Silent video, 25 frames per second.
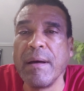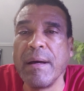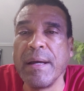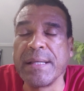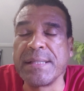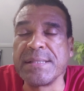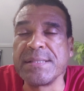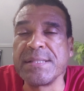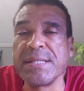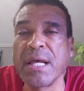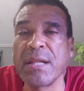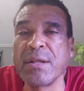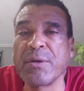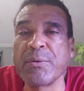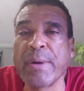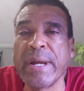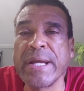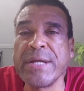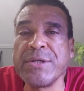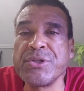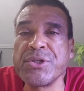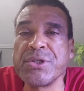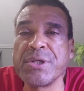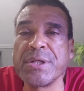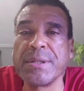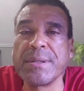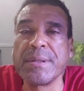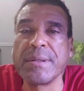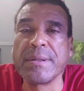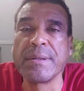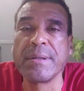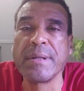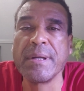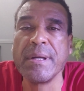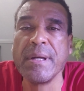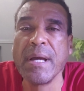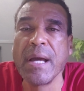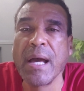Acceleration.
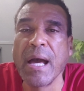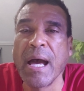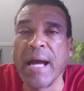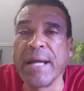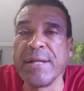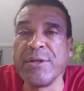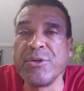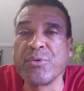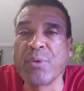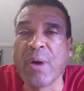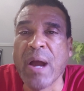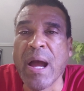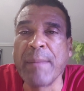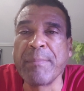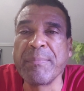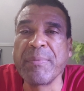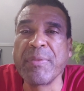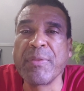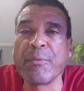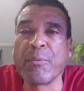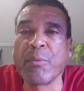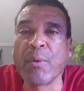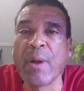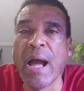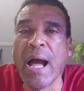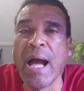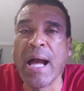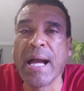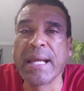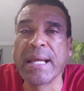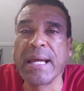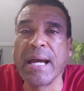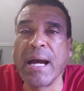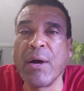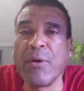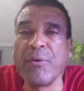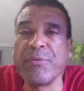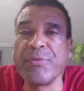I dropped the
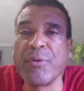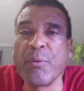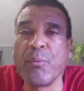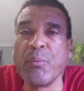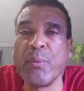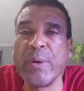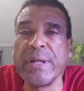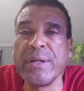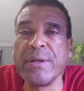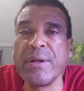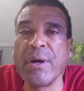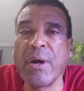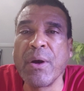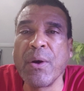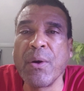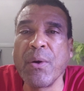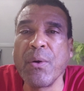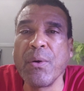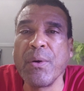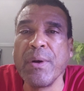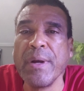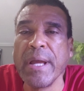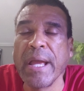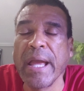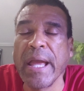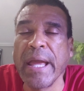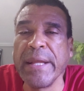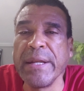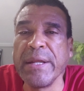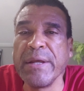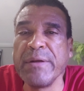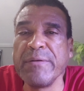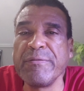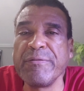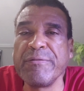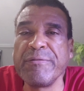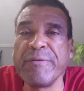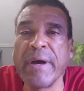rock out the window and
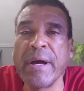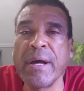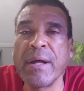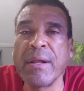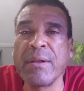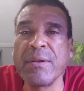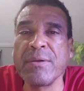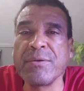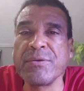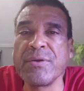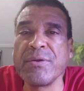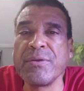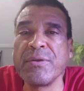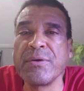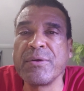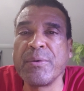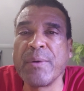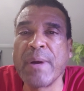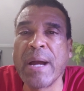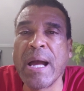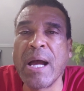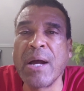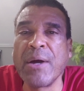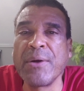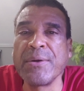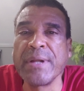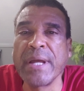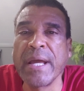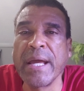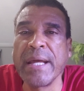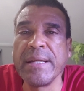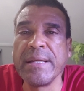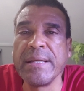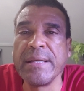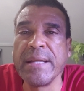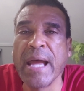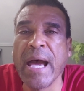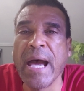it fell to the ground
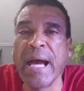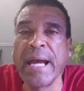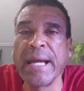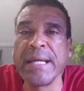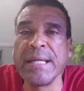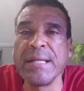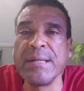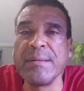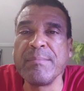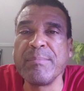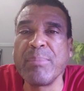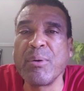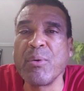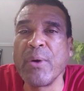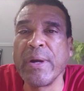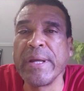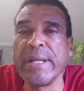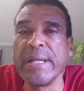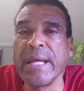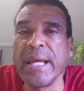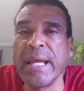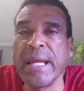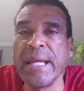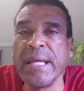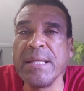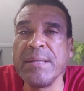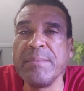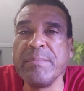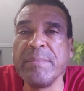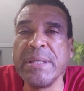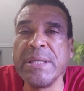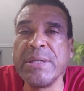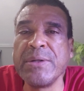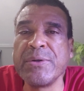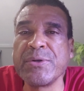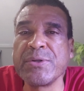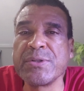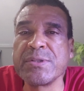at 9.8
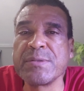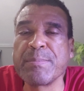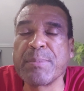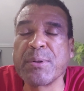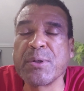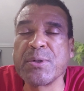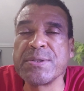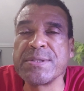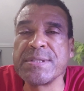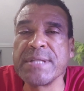meters per